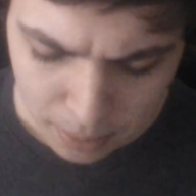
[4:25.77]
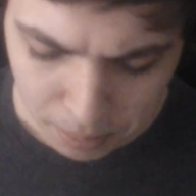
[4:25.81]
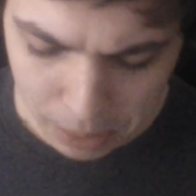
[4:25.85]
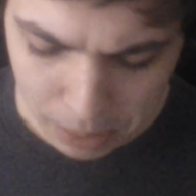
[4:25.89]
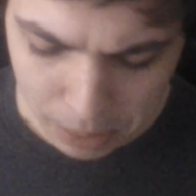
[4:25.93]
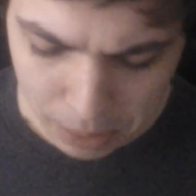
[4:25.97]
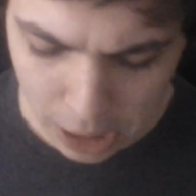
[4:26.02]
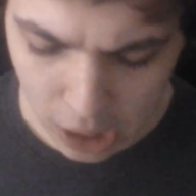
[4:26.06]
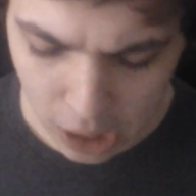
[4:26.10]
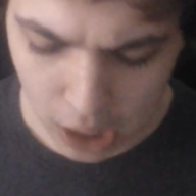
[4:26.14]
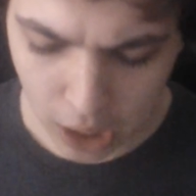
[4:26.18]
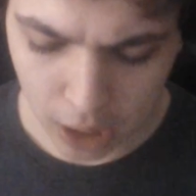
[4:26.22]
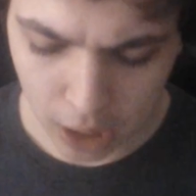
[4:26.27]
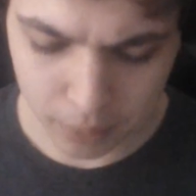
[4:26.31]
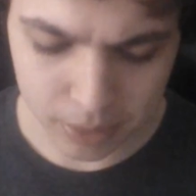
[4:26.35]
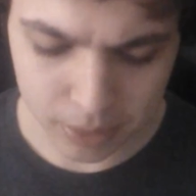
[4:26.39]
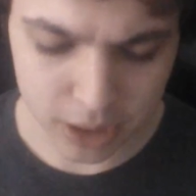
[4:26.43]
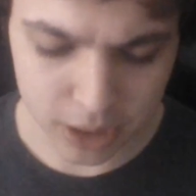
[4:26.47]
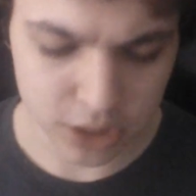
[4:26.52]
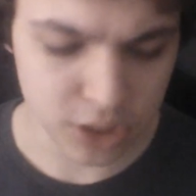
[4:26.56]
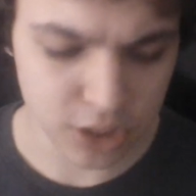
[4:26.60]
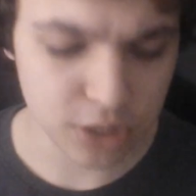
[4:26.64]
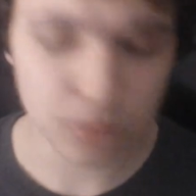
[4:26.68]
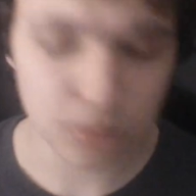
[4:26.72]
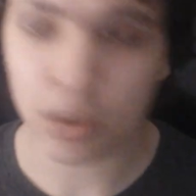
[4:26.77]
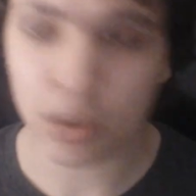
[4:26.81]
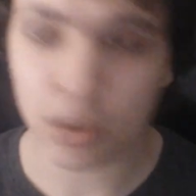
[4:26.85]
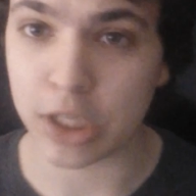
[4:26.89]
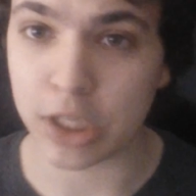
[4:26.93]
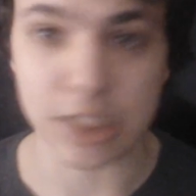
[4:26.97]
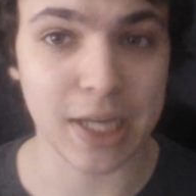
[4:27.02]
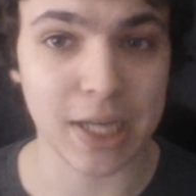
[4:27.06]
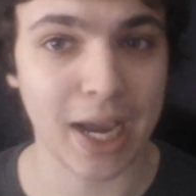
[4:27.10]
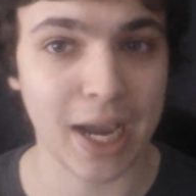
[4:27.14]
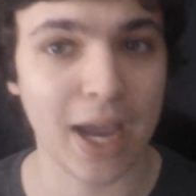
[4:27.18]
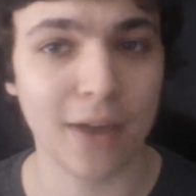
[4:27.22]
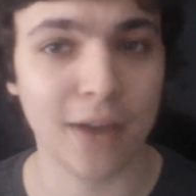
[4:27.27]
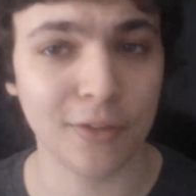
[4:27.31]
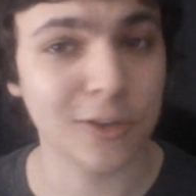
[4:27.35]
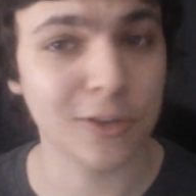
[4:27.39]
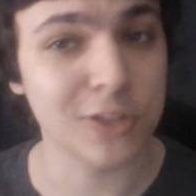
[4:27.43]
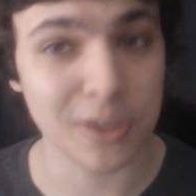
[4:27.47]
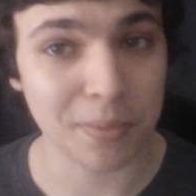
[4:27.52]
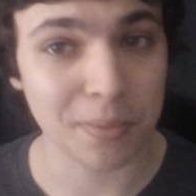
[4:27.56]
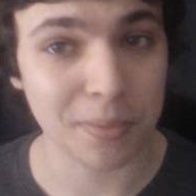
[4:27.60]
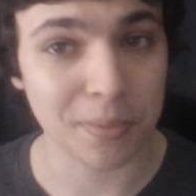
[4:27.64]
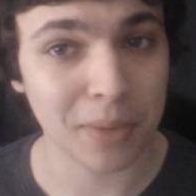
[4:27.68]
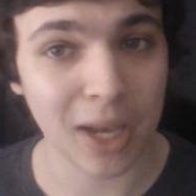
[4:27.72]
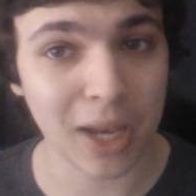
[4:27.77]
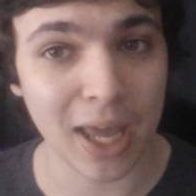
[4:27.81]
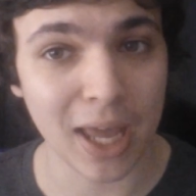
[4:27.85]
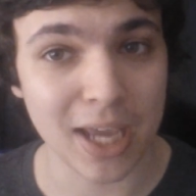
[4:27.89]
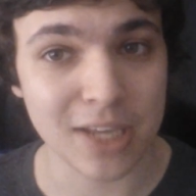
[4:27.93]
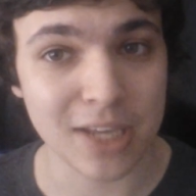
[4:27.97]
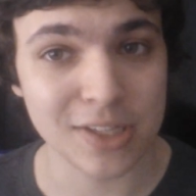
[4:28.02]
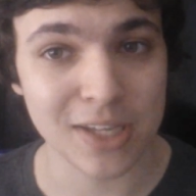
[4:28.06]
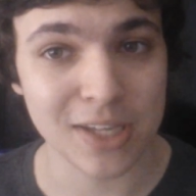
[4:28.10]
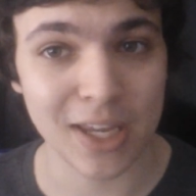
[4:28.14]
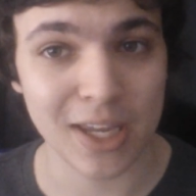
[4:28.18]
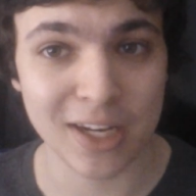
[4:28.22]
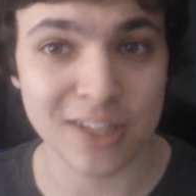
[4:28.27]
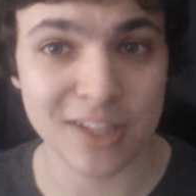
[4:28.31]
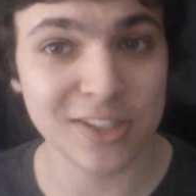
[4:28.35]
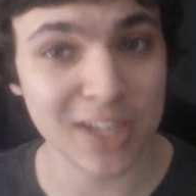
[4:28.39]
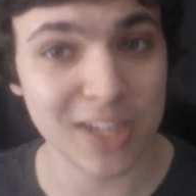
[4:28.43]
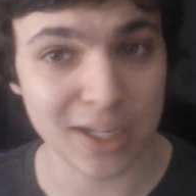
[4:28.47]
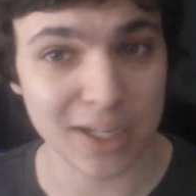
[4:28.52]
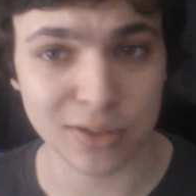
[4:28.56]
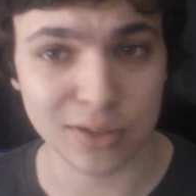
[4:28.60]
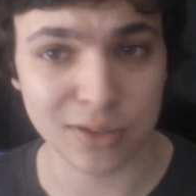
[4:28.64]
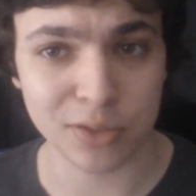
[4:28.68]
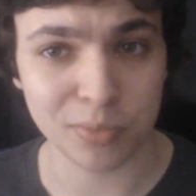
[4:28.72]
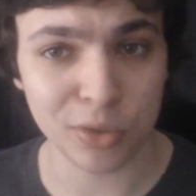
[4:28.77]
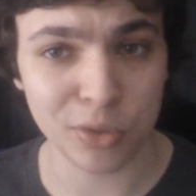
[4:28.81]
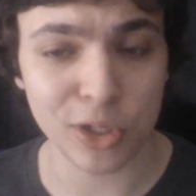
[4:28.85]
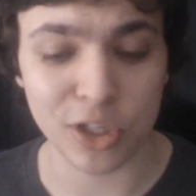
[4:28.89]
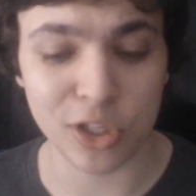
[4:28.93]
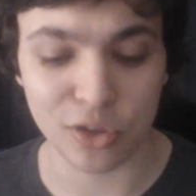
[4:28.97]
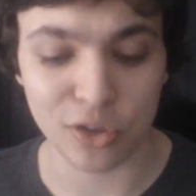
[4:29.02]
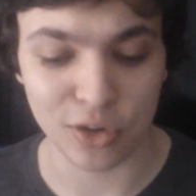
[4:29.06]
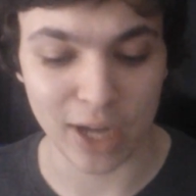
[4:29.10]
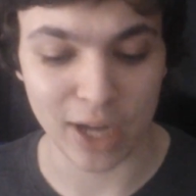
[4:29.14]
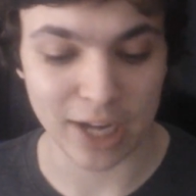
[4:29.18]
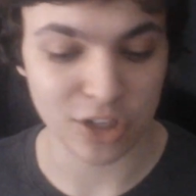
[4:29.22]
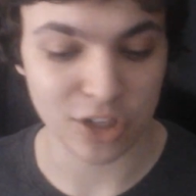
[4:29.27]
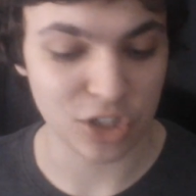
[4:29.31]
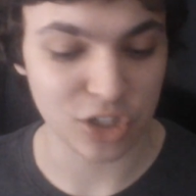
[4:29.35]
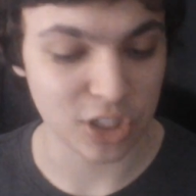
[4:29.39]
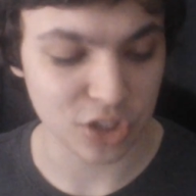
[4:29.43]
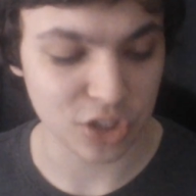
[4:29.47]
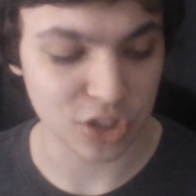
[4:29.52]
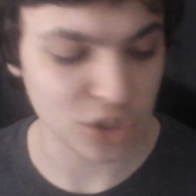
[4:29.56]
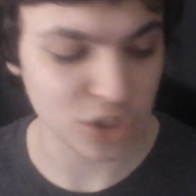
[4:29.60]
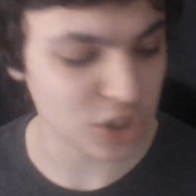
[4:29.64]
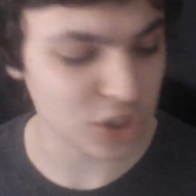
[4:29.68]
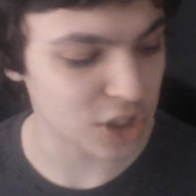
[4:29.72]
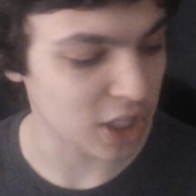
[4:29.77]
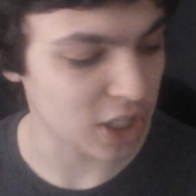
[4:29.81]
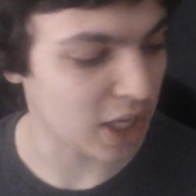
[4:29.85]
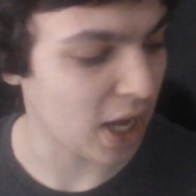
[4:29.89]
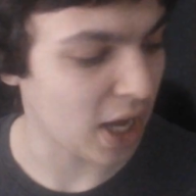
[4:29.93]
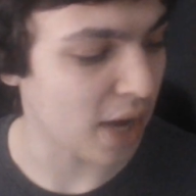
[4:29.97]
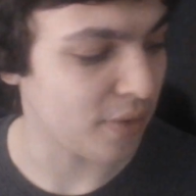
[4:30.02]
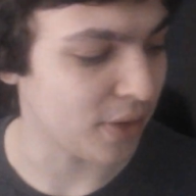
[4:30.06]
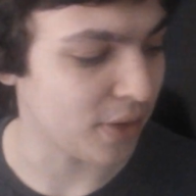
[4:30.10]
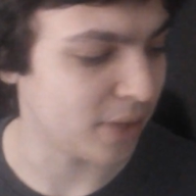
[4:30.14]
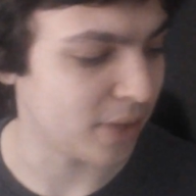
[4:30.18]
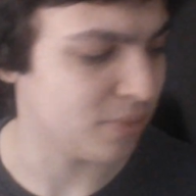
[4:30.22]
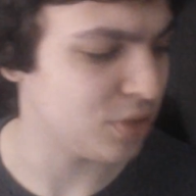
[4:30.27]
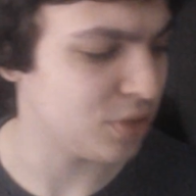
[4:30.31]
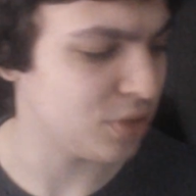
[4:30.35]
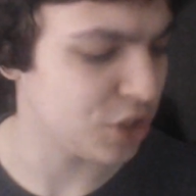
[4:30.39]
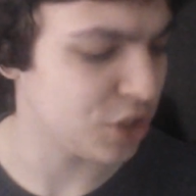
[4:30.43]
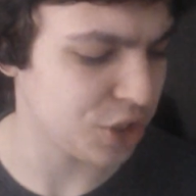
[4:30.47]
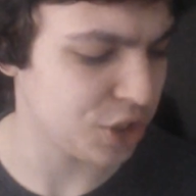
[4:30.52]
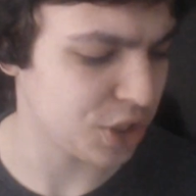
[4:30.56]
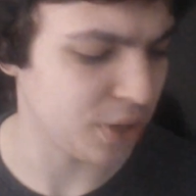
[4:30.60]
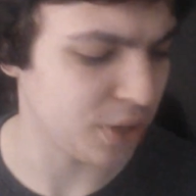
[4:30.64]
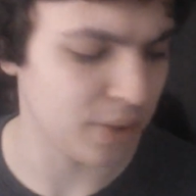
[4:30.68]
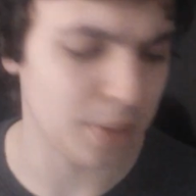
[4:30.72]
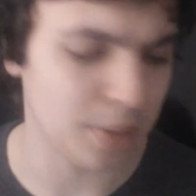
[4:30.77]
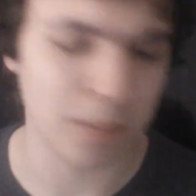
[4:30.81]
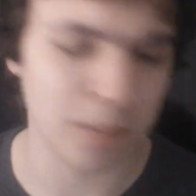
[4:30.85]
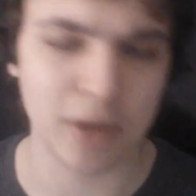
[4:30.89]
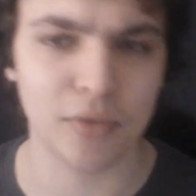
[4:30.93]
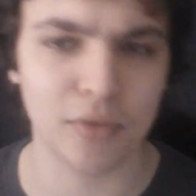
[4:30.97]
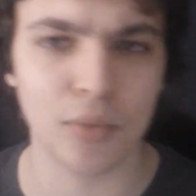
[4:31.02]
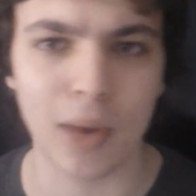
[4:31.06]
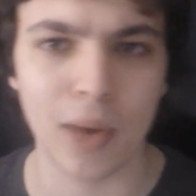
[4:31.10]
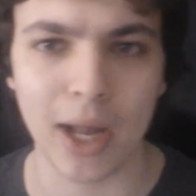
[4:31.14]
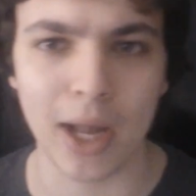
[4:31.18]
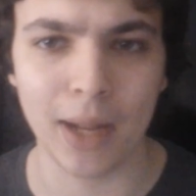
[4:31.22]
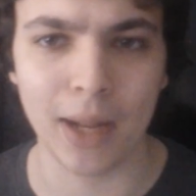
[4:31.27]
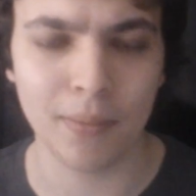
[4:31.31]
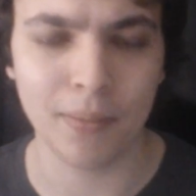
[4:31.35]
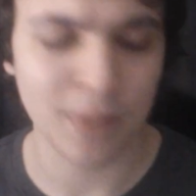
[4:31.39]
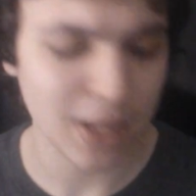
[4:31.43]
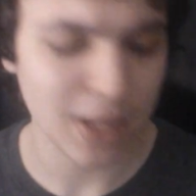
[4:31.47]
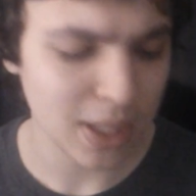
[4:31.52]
But it's still nice to have because it plays and it sounds pretty good actually. It's just the cover, just showing a bit of wear.